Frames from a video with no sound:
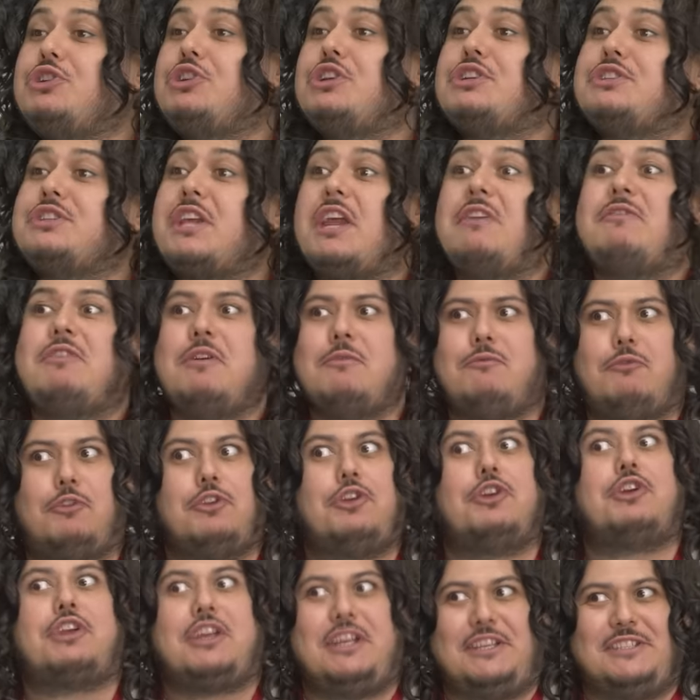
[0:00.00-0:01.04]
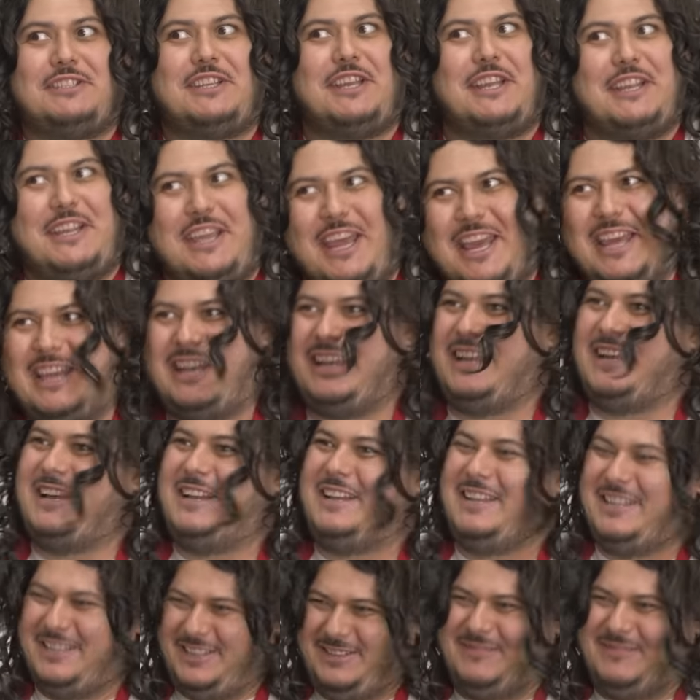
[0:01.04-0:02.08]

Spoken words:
you to save them for your quinceañera.